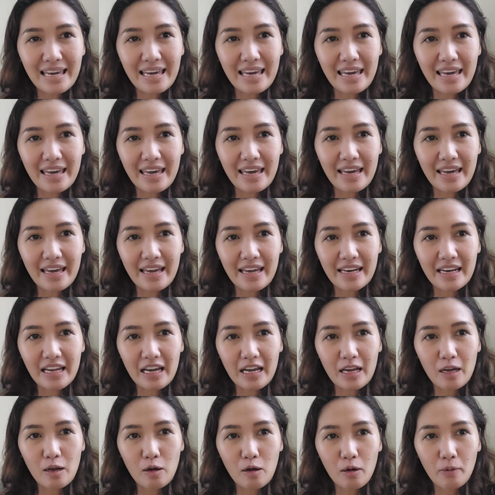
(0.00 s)
And
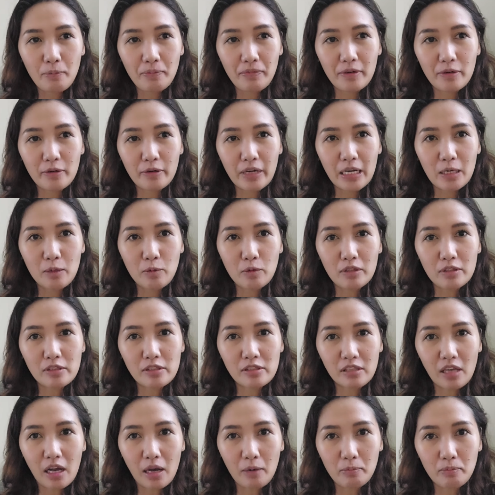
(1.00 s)
I hope the rain will
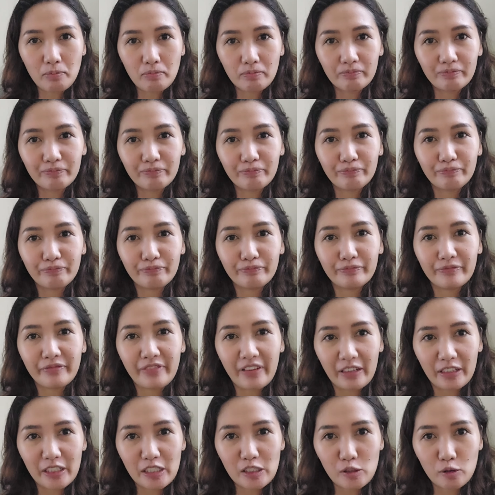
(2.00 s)
stop
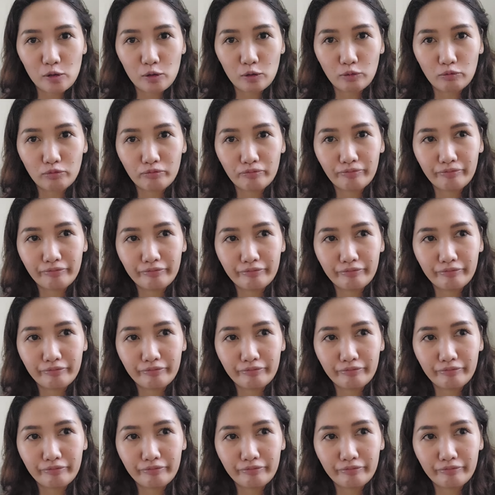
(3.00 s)
very soon.